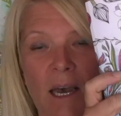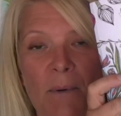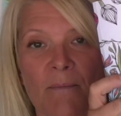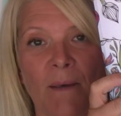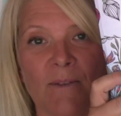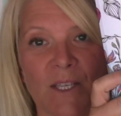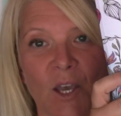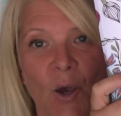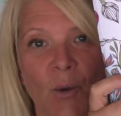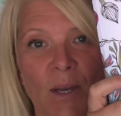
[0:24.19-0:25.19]
a couple of months
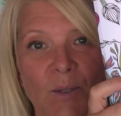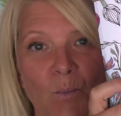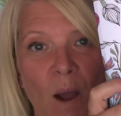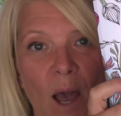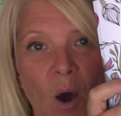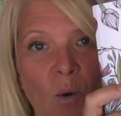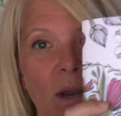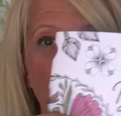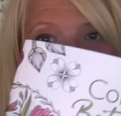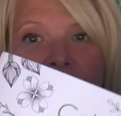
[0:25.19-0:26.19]
ago as
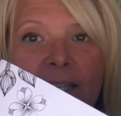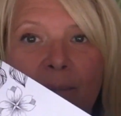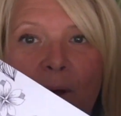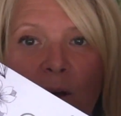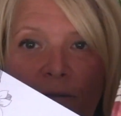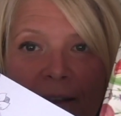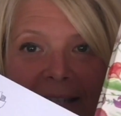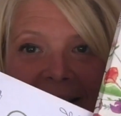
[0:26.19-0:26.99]
well. These are perfect